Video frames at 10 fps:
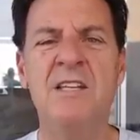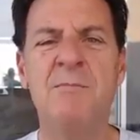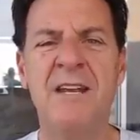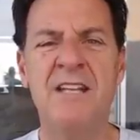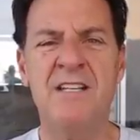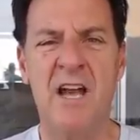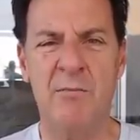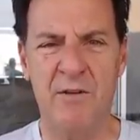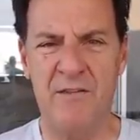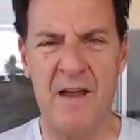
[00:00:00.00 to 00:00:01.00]
spending
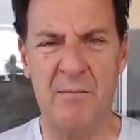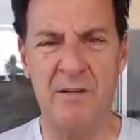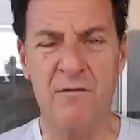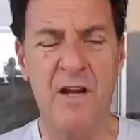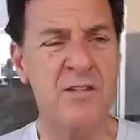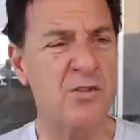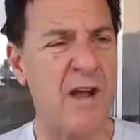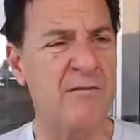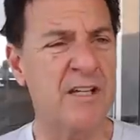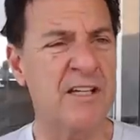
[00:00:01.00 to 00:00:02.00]
time with family and friends,
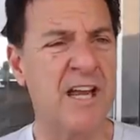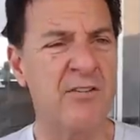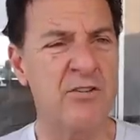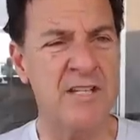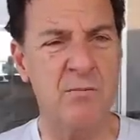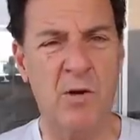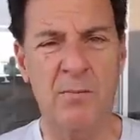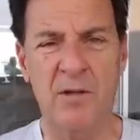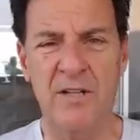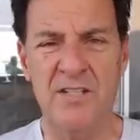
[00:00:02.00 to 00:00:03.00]
traveling together, teamwork,
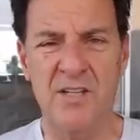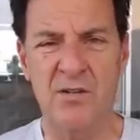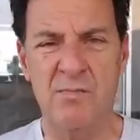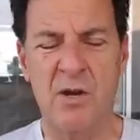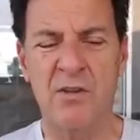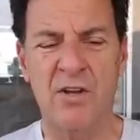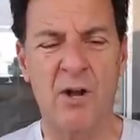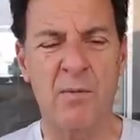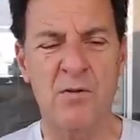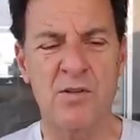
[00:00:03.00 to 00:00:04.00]
building skills both in
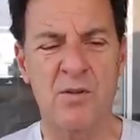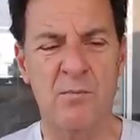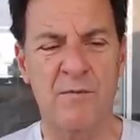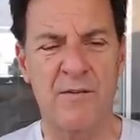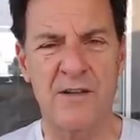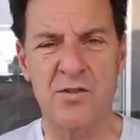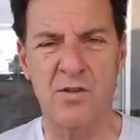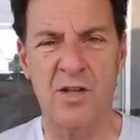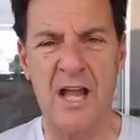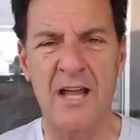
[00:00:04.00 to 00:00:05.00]
our personal and
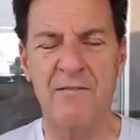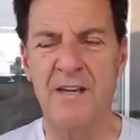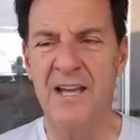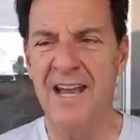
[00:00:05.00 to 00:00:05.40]
professional life,